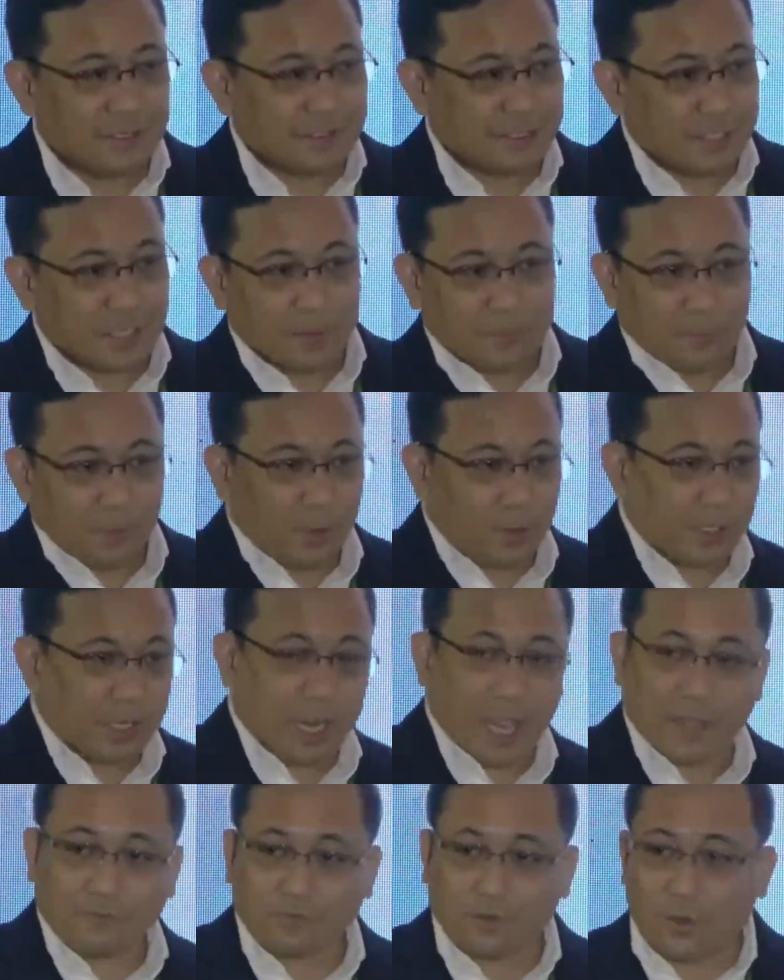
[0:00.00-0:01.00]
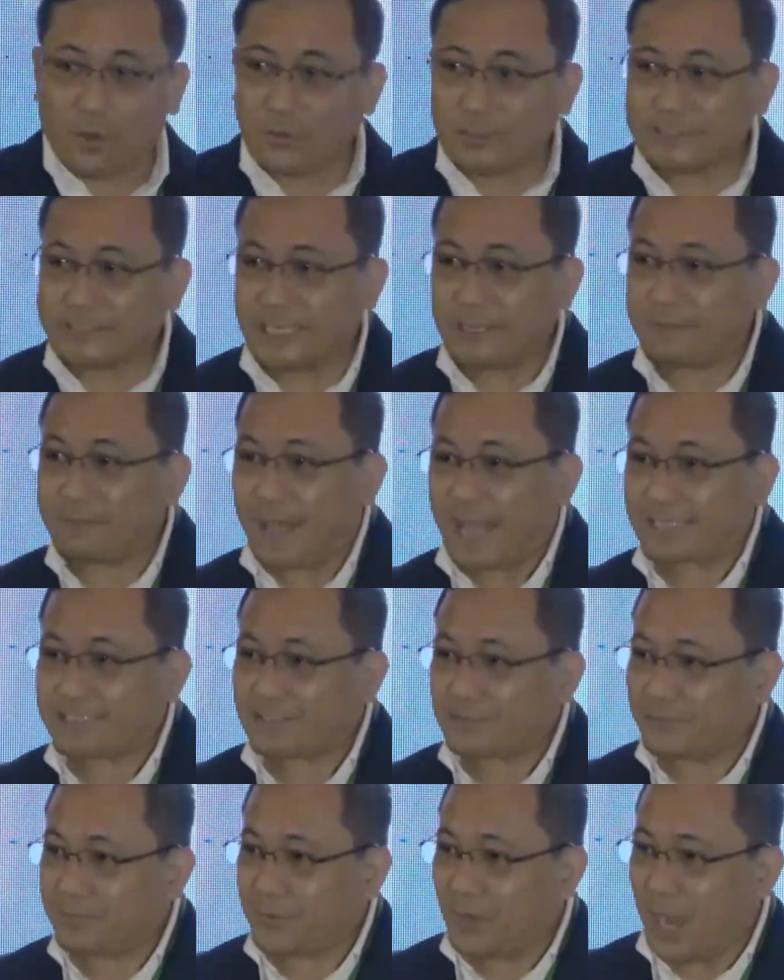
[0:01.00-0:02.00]
Singapore, they have their own SingPass
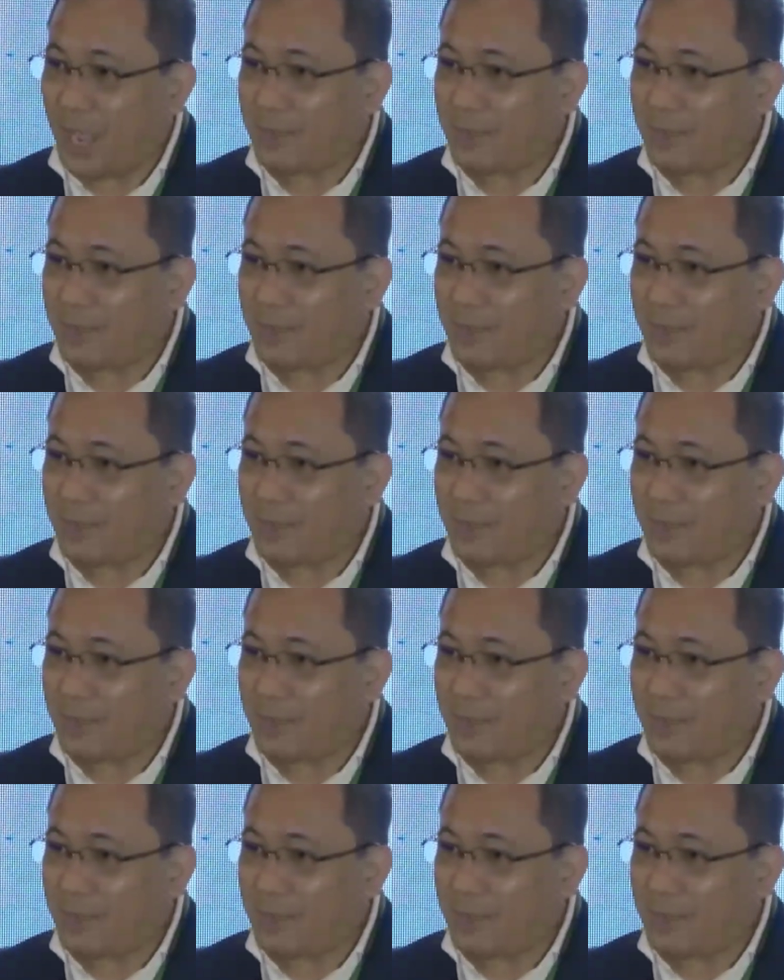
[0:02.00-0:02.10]
super